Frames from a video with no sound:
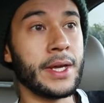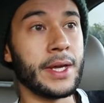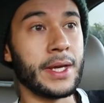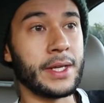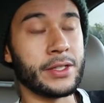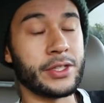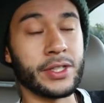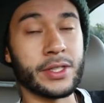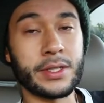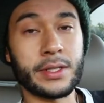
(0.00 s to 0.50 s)

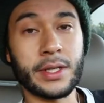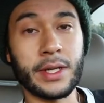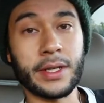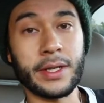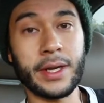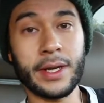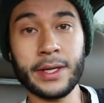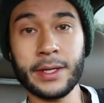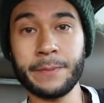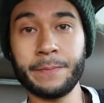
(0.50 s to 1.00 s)
And she said,
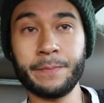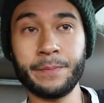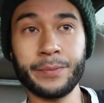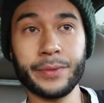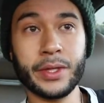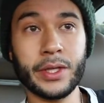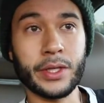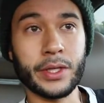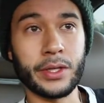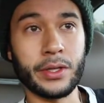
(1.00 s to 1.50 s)
hey,
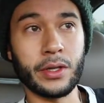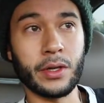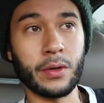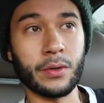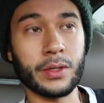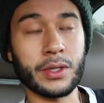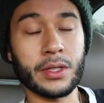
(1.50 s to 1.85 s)
you know,